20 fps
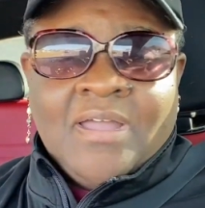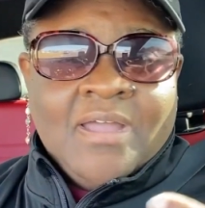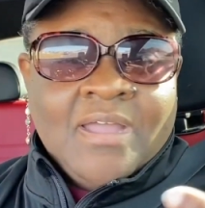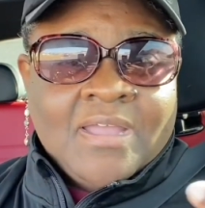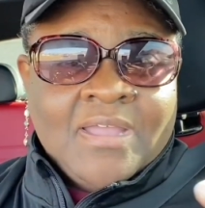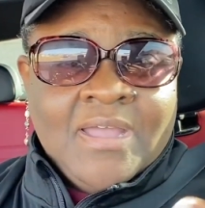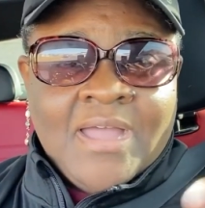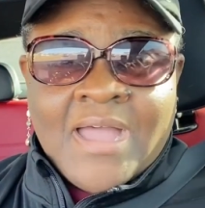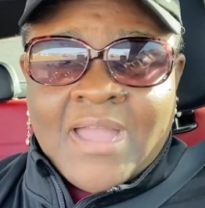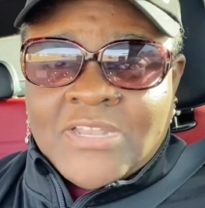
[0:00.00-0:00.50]

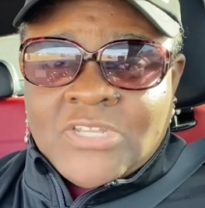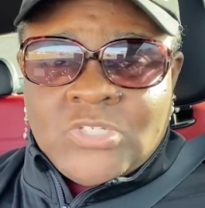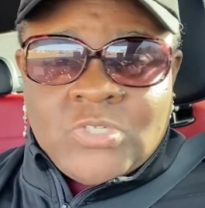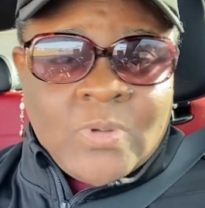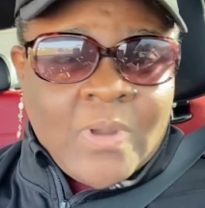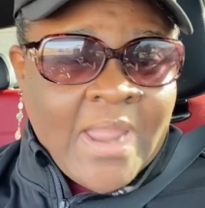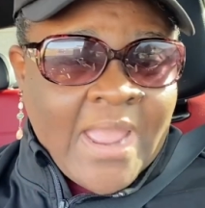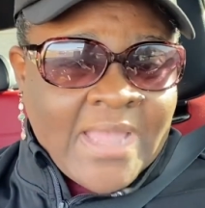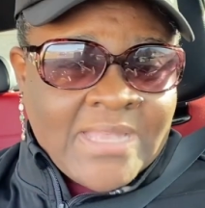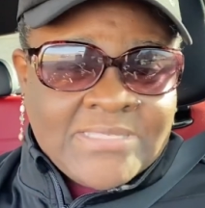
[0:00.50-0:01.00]

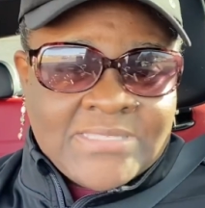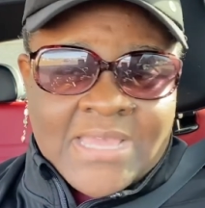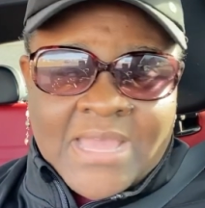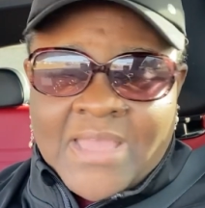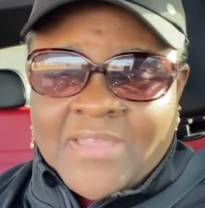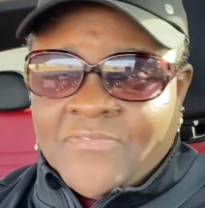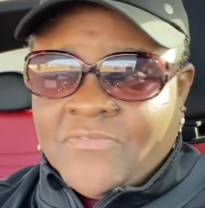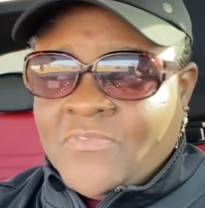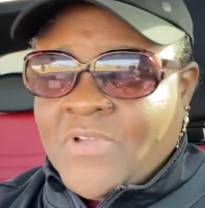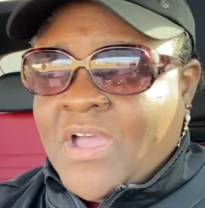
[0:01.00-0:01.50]
contracts.
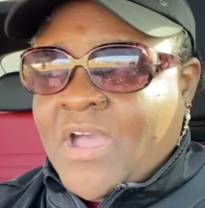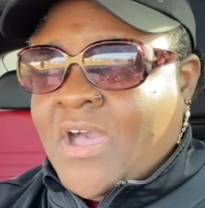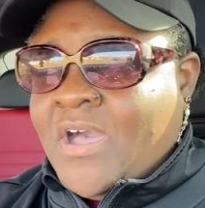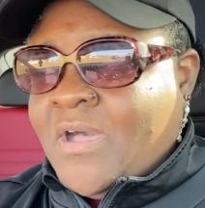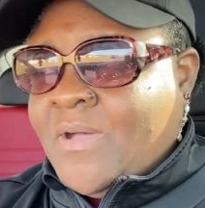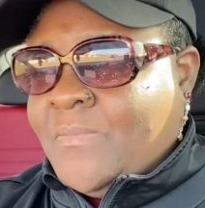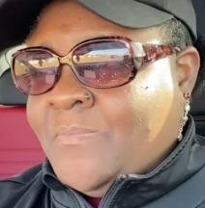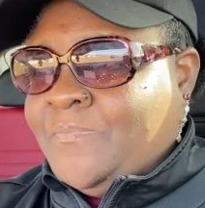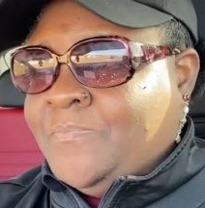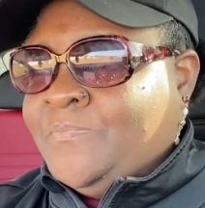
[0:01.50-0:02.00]
I've
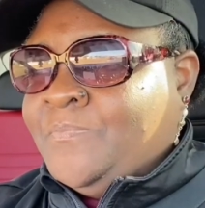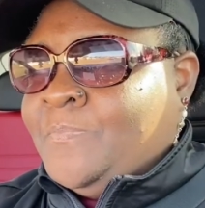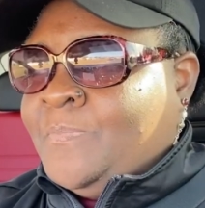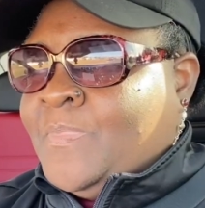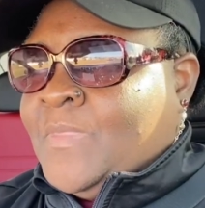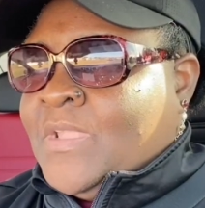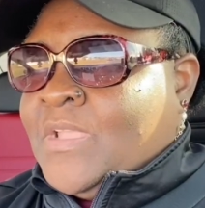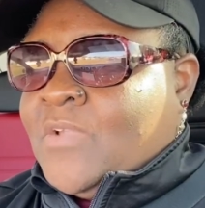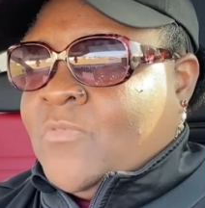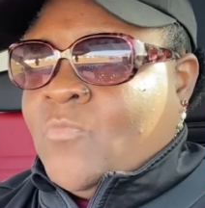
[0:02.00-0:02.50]

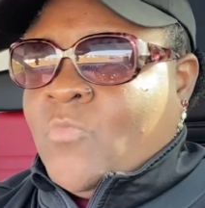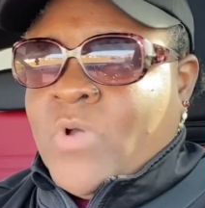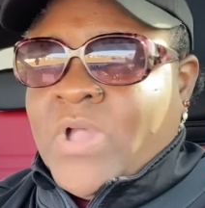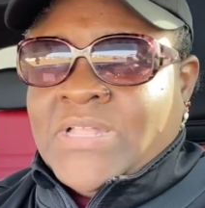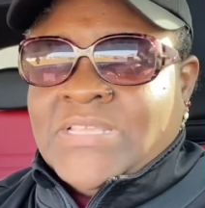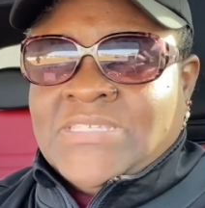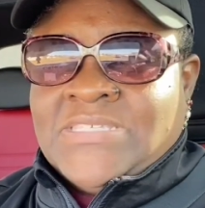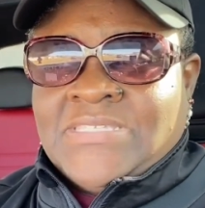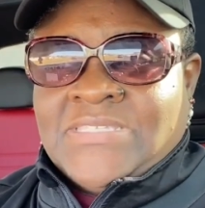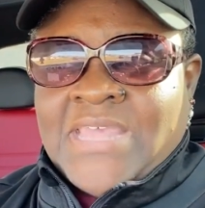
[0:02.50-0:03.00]
won
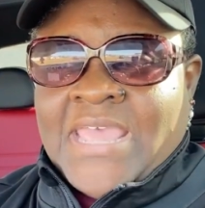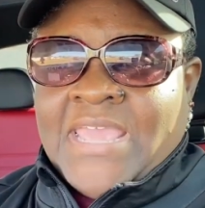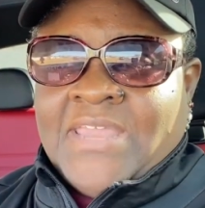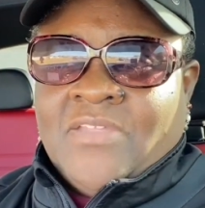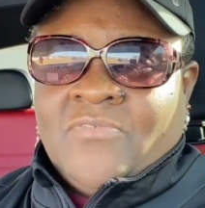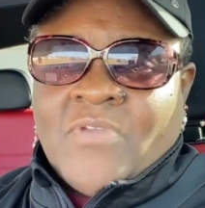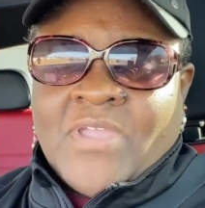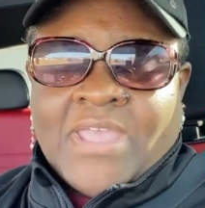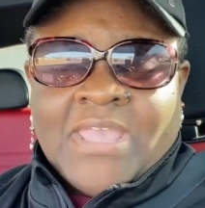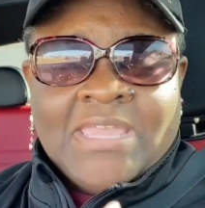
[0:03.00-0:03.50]
state
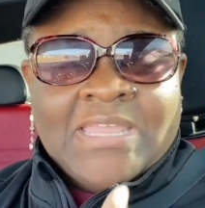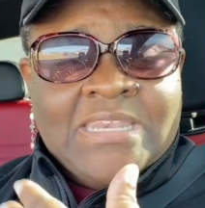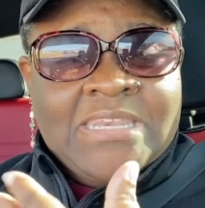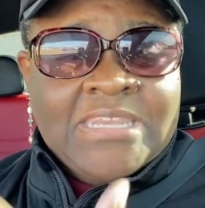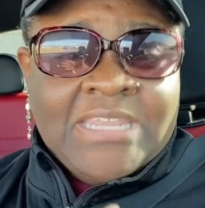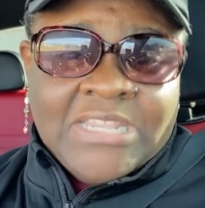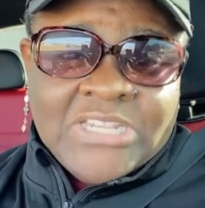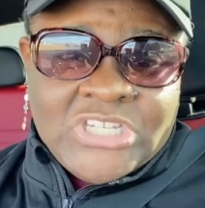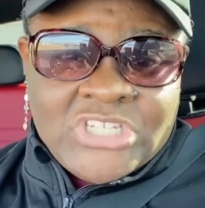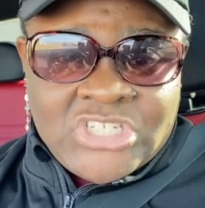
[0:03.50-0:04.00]

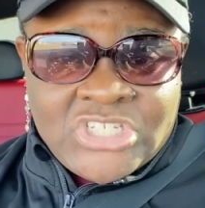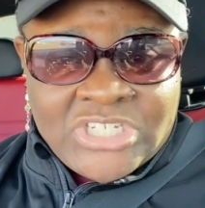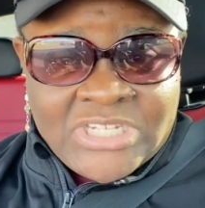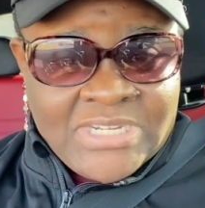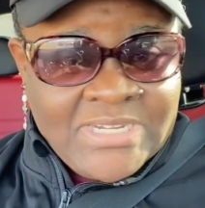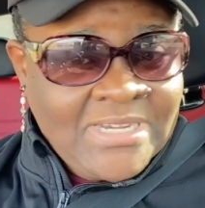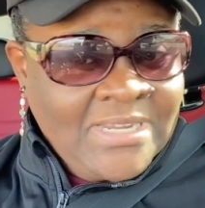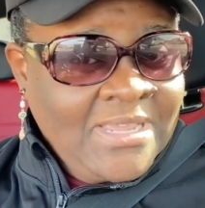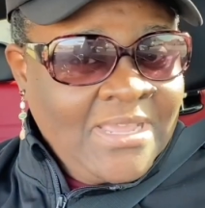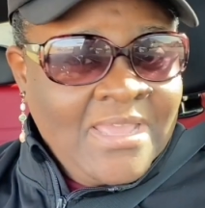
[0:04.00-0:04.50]

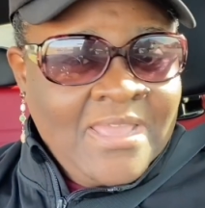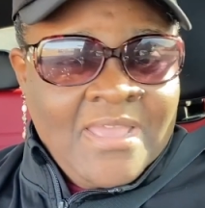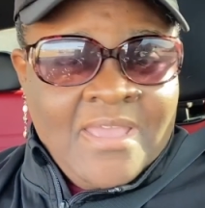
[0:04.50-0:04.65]
recognition.